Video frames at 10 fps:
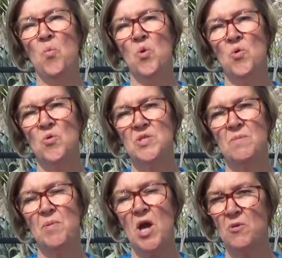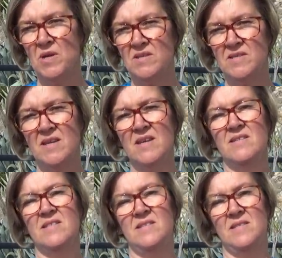was poet
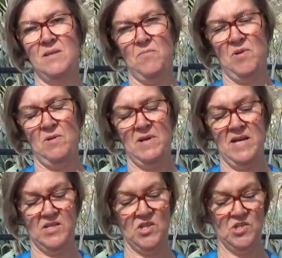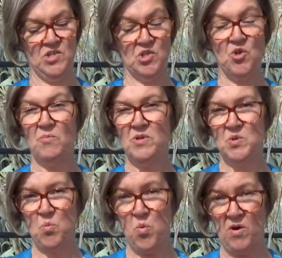and diplomat Sir
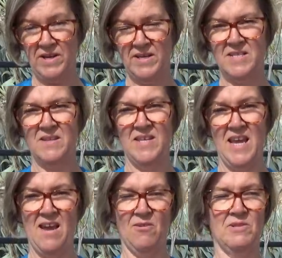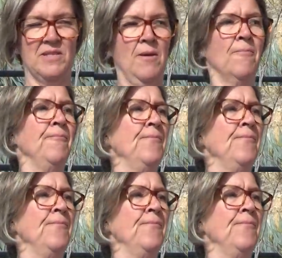Thomas Wyatt the Elder.